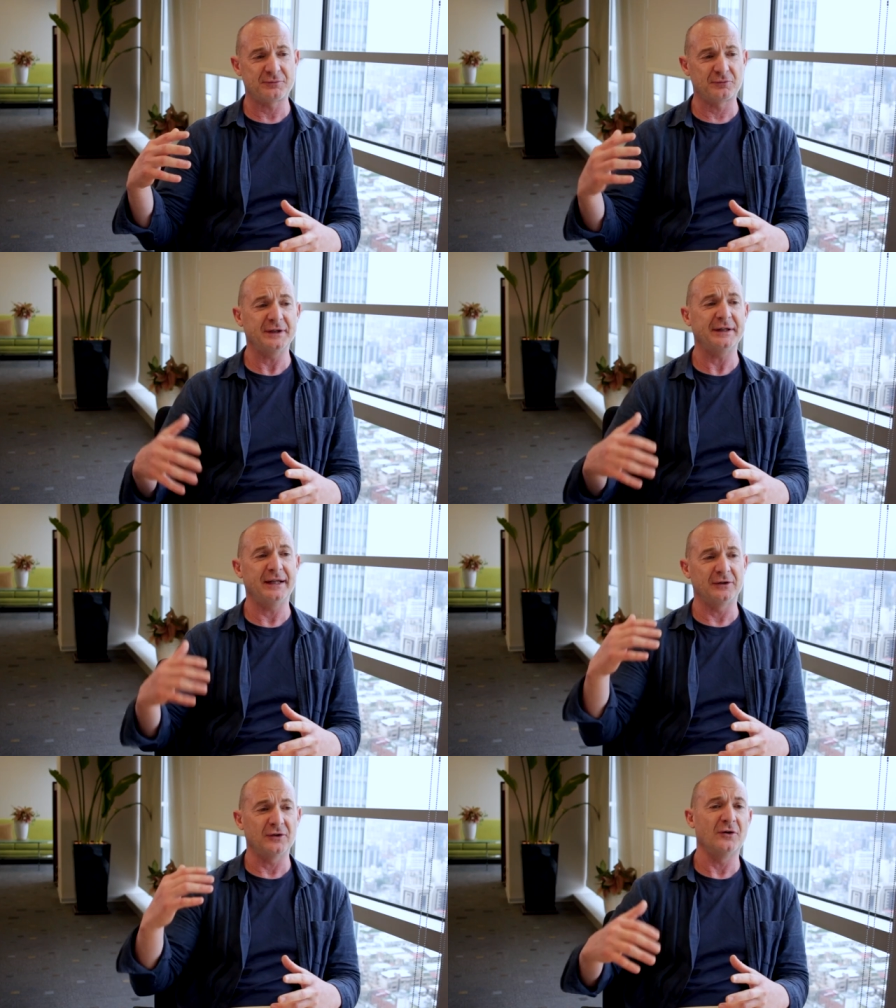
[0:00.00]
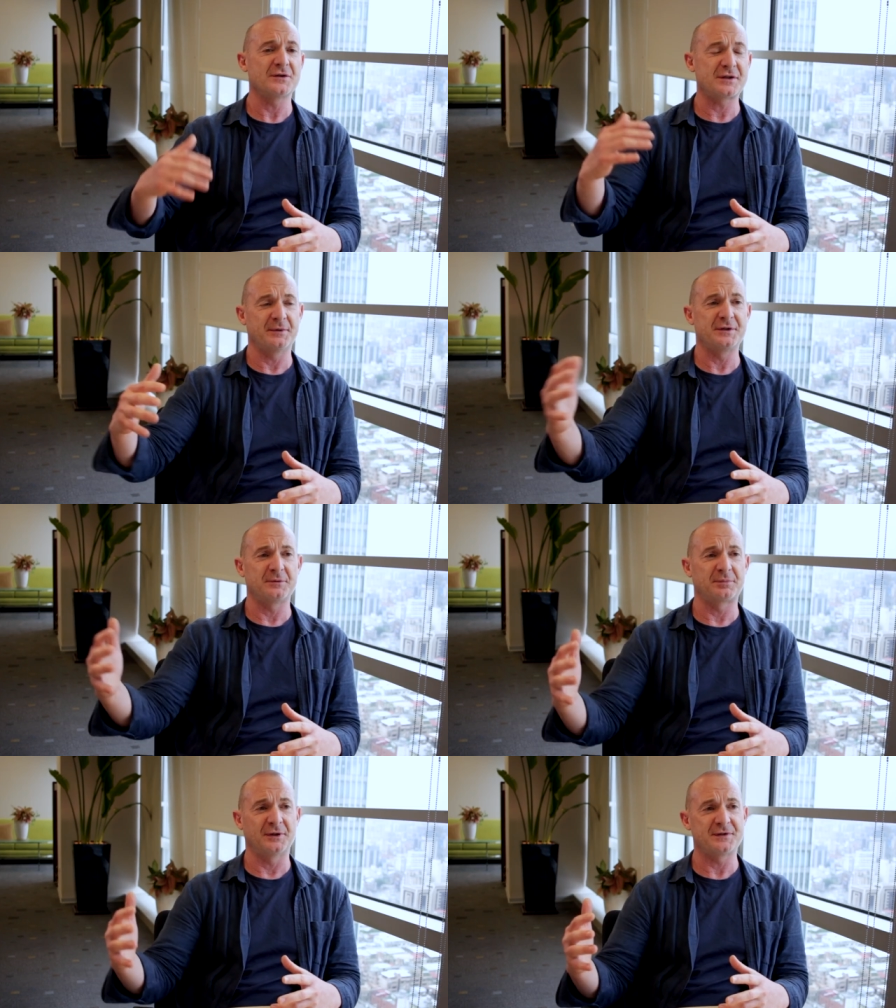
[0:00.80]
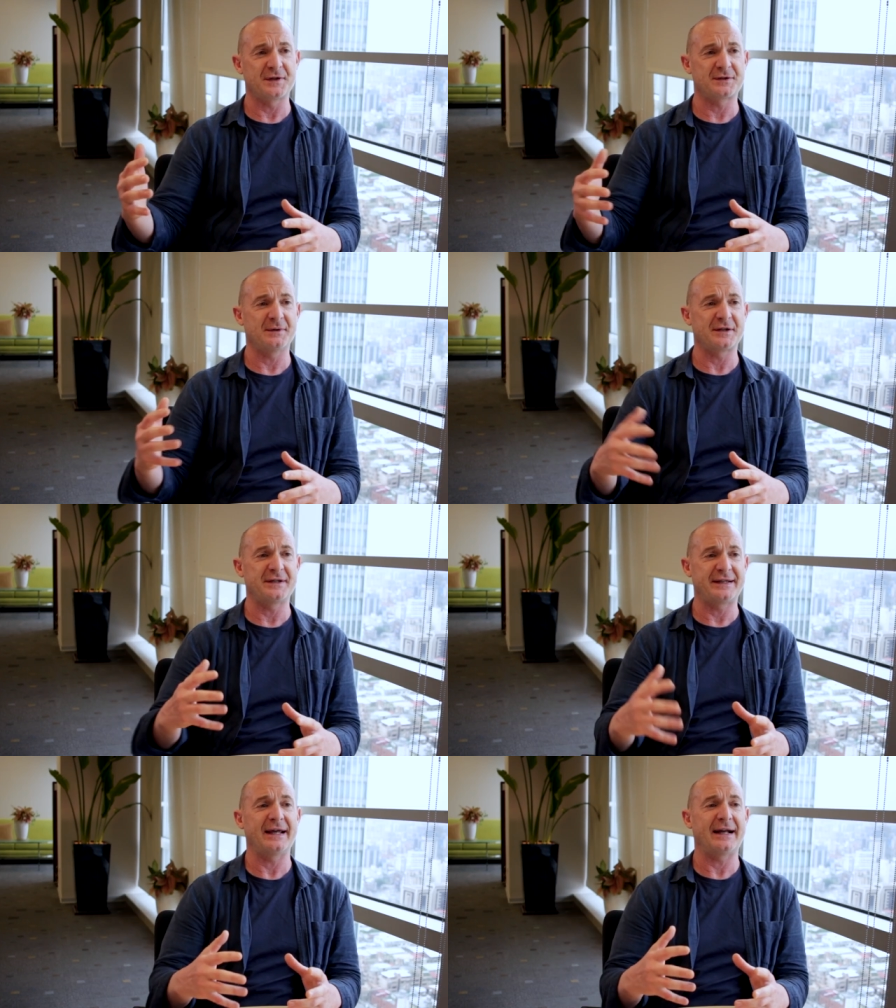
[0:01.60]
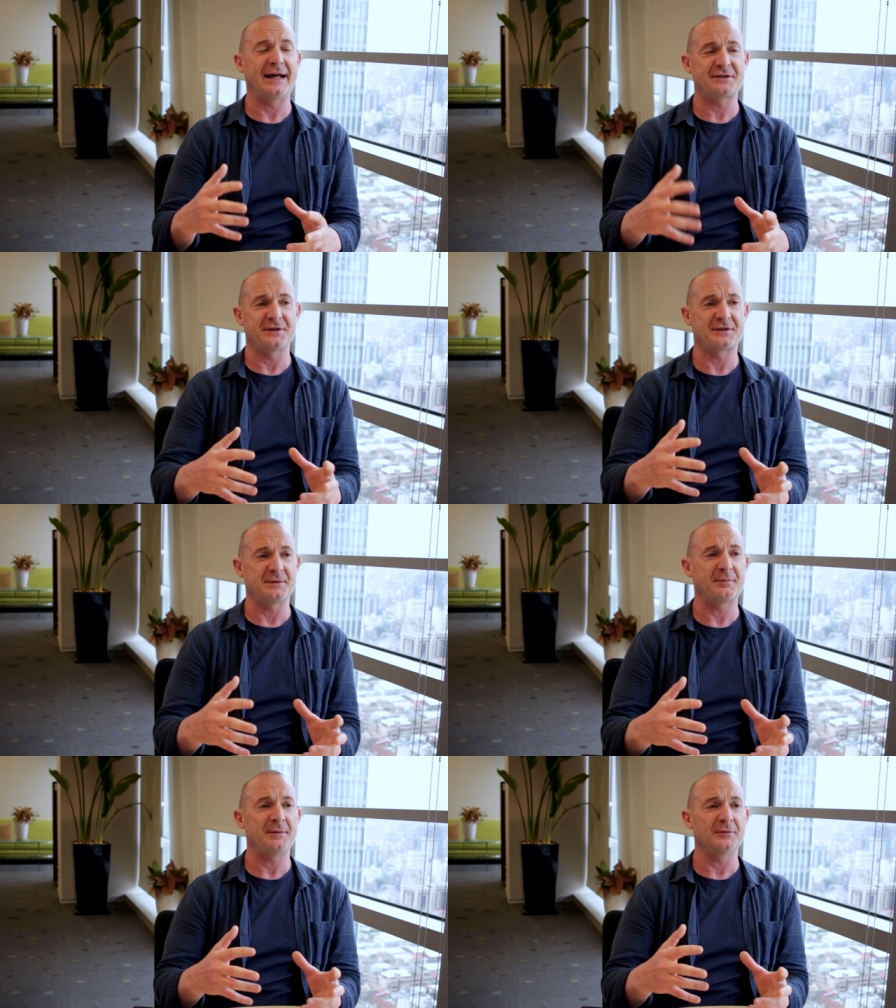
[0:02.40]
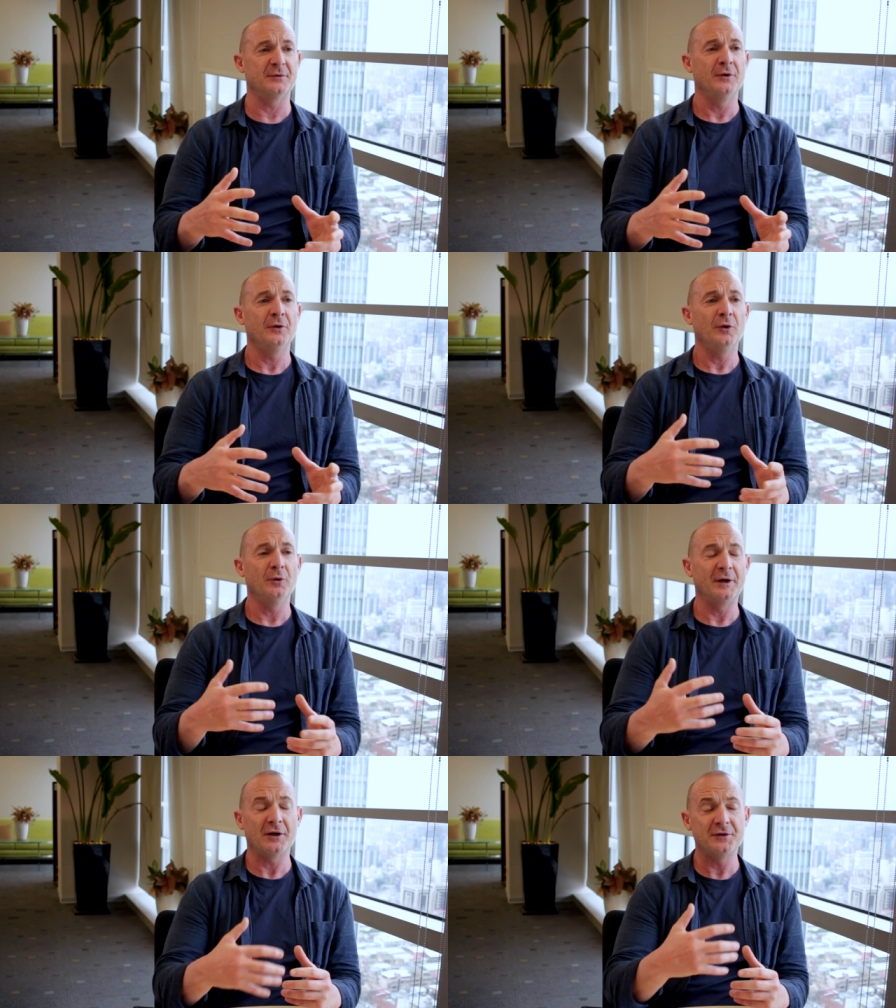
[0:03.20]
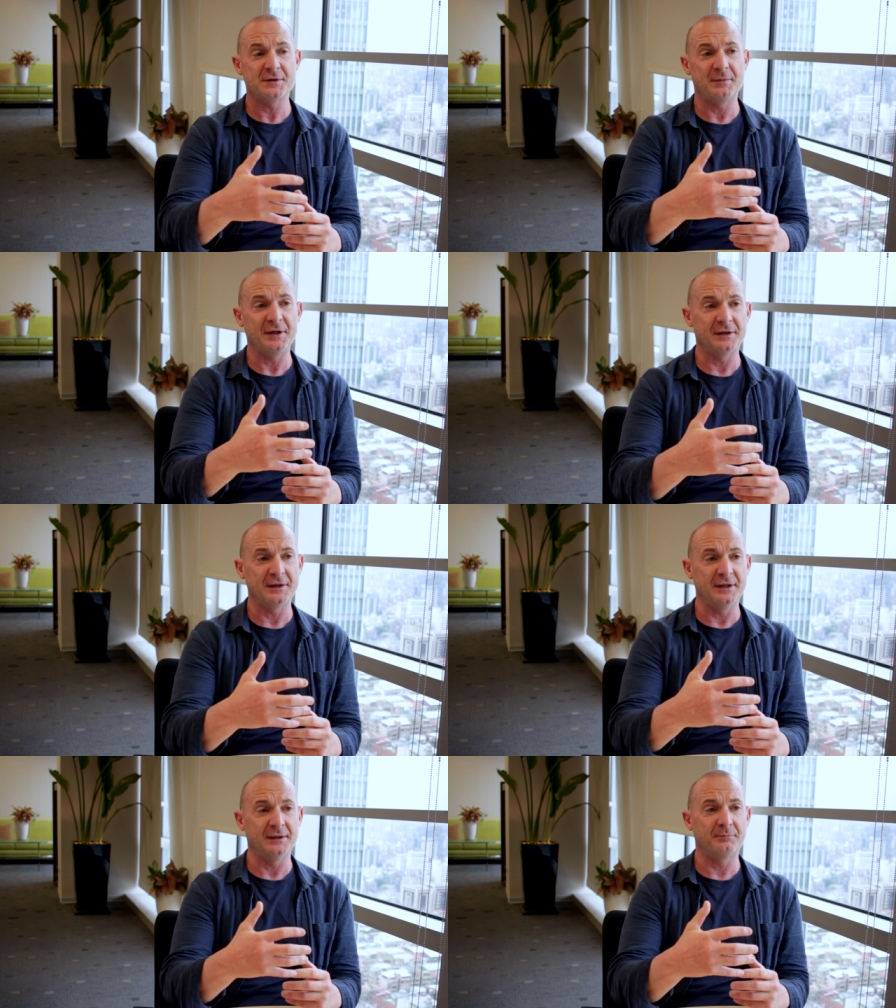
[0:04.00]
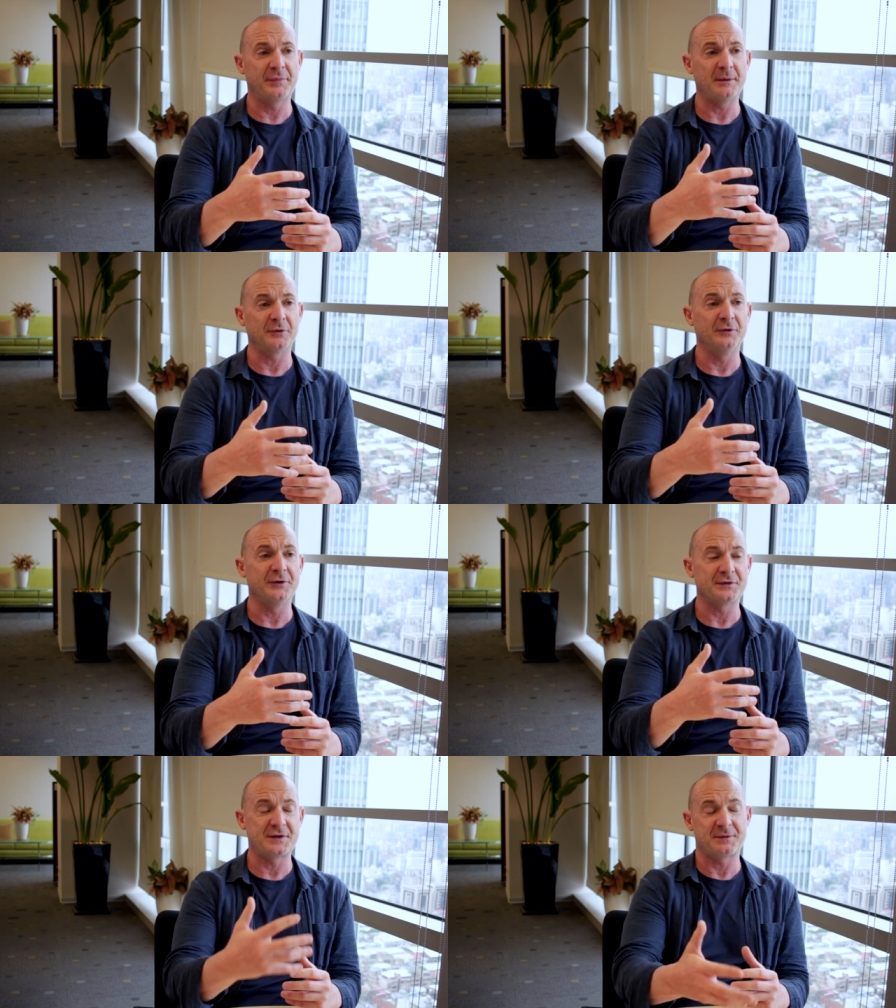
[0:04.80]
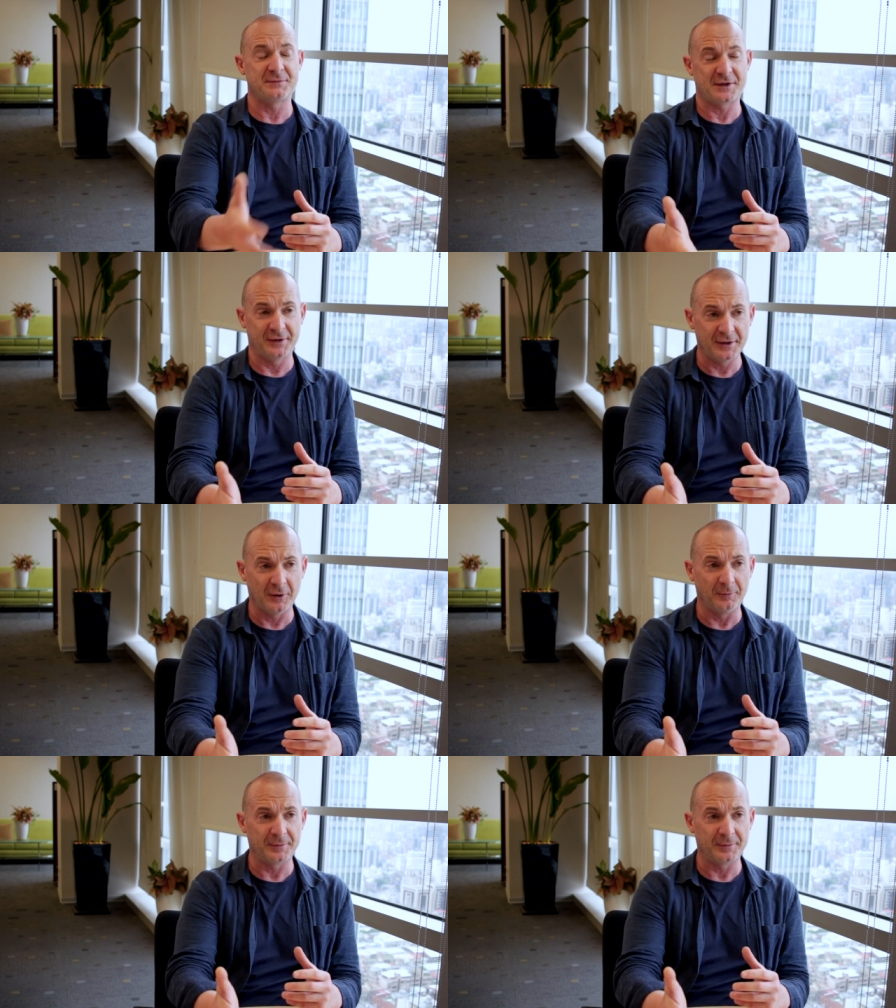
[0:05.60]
it's really a long sequential process to actually get access to the people who are going to be the people who your system's going to help.